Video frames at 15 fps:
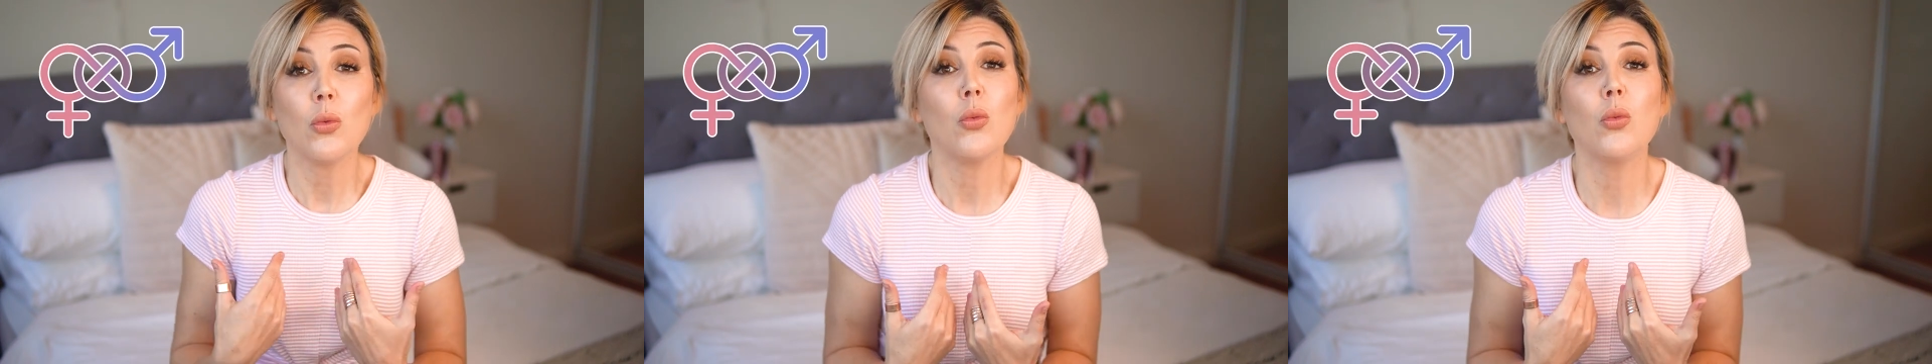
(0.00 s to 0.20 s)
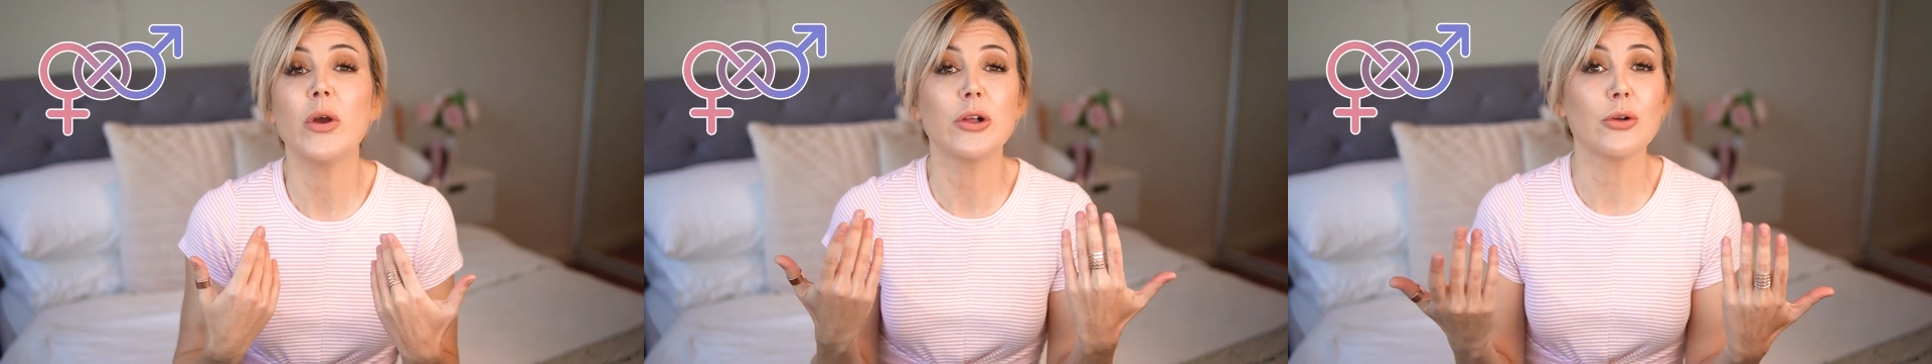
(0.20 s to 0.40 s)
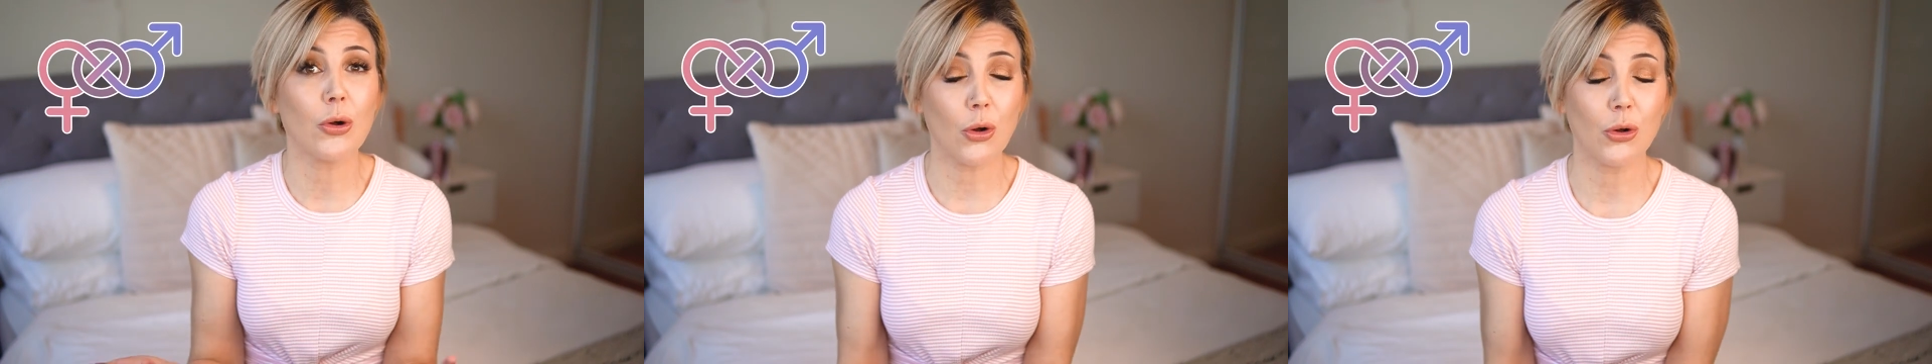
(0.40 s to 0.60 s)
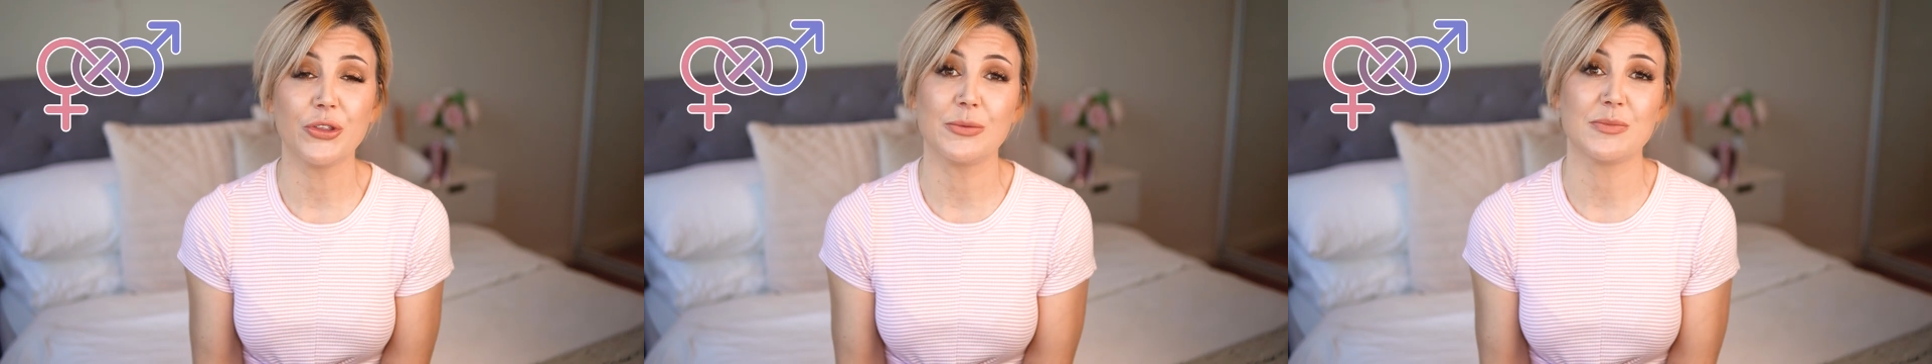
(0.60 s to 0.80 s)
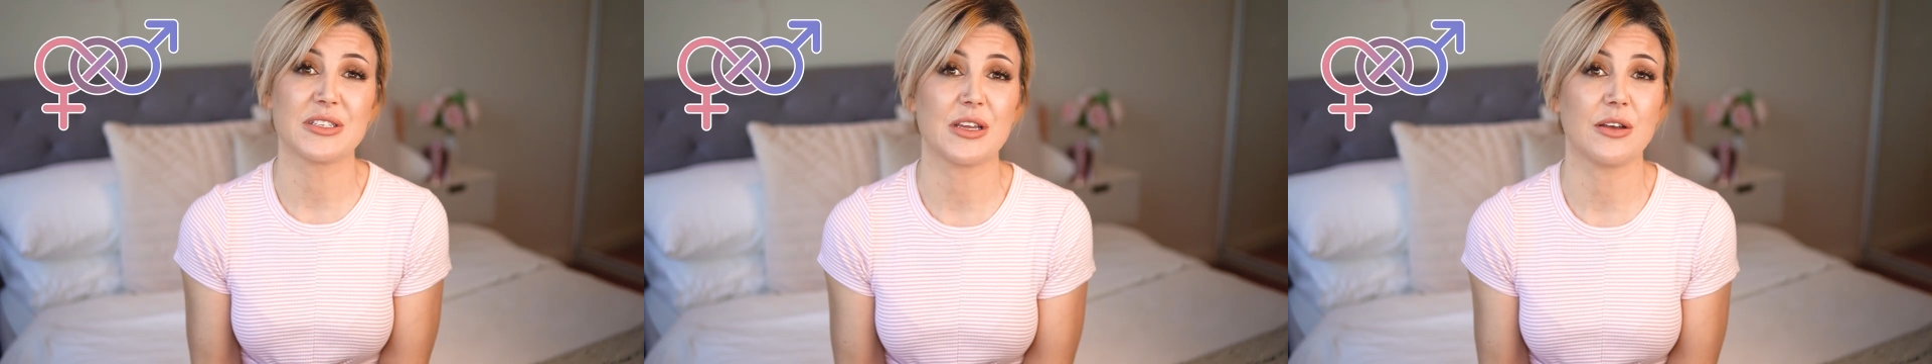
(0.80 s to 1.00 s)
will call
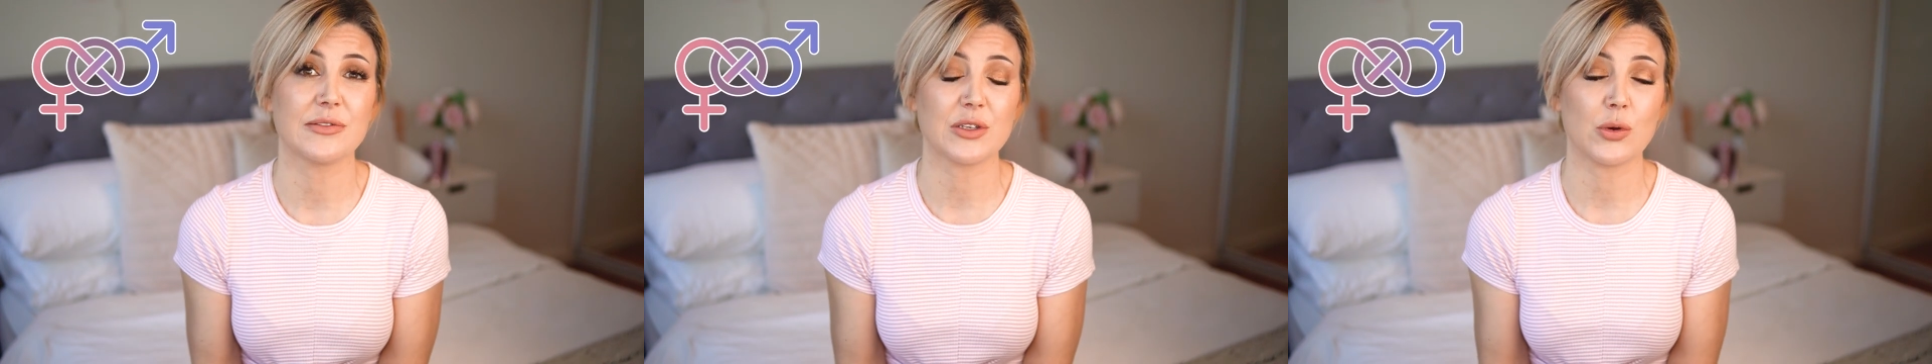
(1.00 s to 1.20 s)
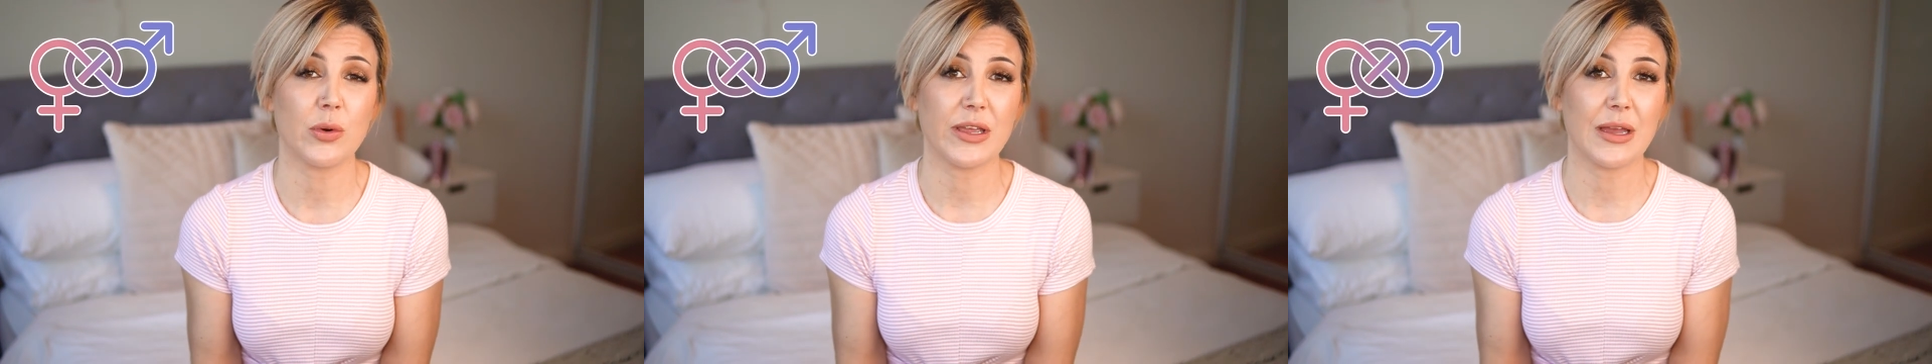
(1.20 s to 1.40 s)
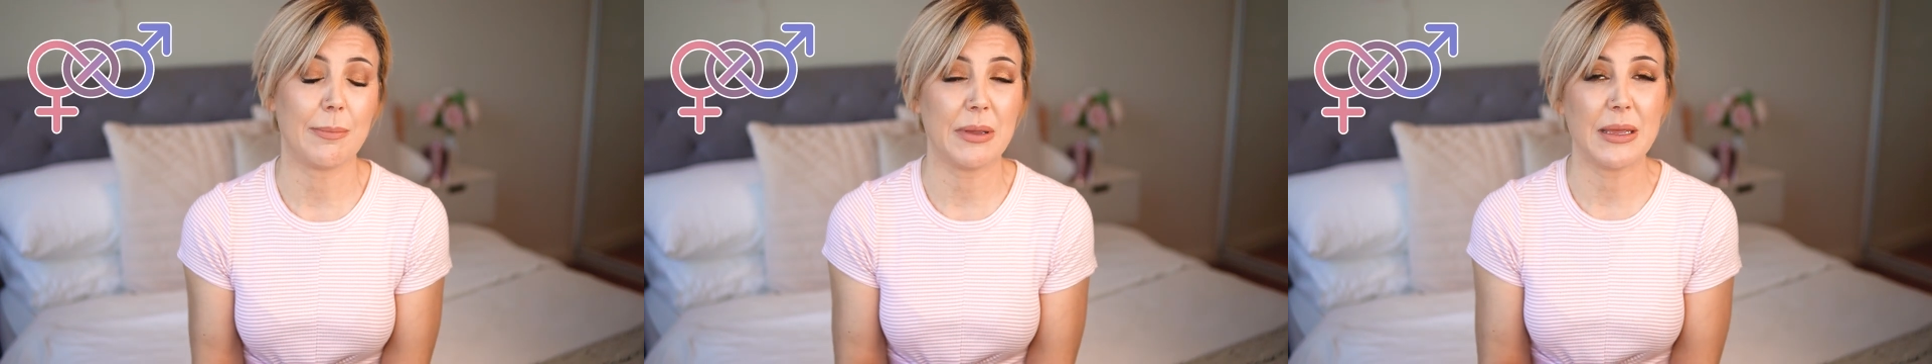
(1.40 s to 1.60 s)
themselves queer.